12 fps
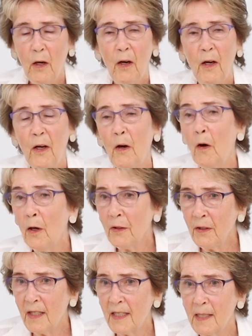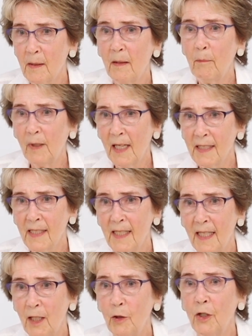on this
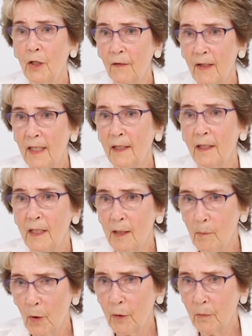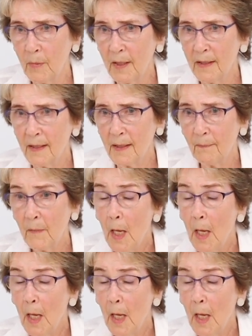plexi to create these monoprints.